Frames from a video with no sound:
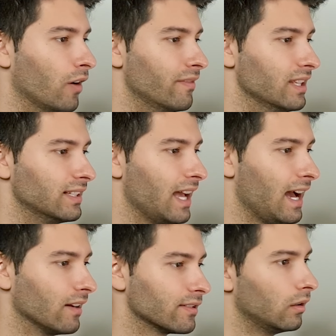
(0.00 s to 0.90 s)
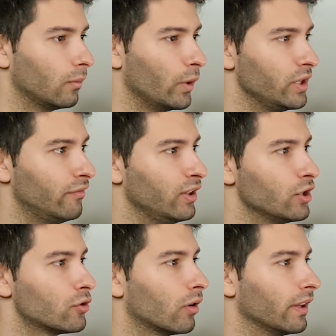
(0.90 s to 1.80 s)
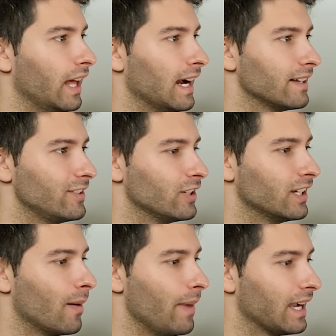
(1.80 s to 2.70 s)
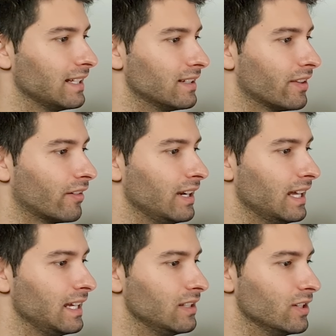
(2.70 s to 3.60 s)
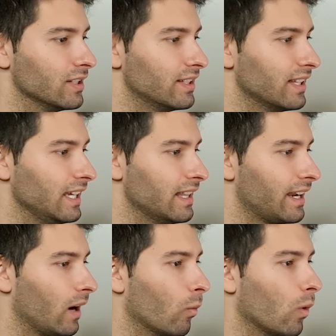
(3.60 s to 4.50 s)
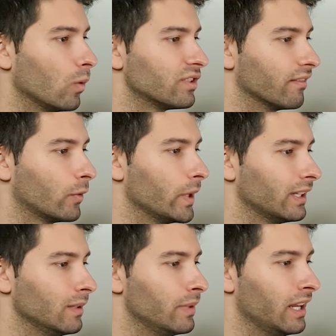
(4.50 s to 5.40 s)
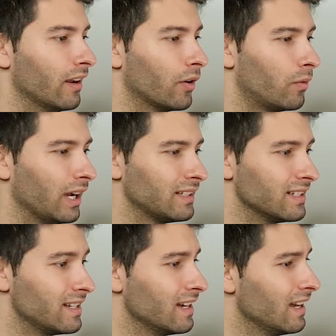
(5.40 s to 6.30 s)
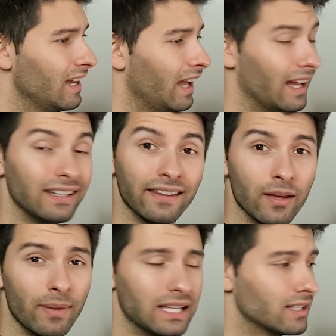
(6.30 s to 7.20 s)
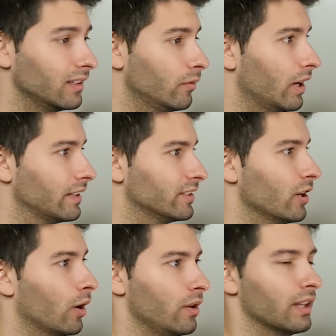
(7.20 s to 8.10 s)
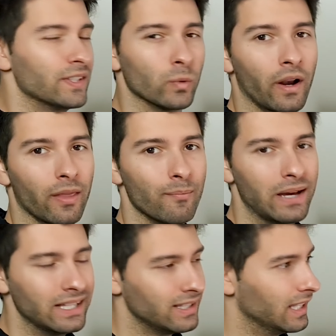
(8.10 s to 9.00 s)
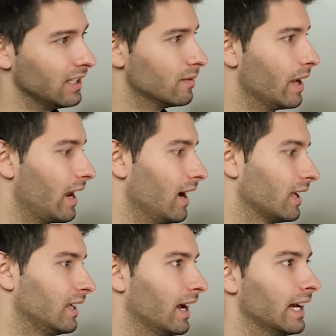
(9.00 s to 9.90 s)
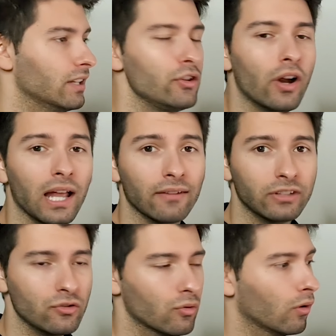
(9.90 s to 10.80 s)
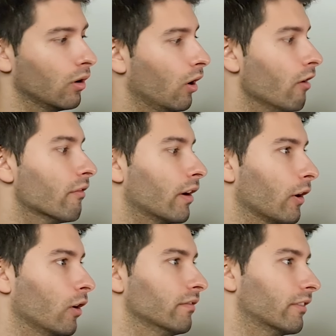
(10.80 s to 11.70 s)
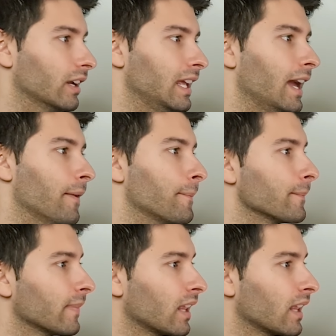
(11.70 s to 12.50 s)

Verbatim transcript: of this house. When you finish drawing the house, you can come back into 3D. You can see that our walls have quickly been erected and they're basically ready to go. That's one of the best things about ArchiCAD. You don't have to draw over and over again.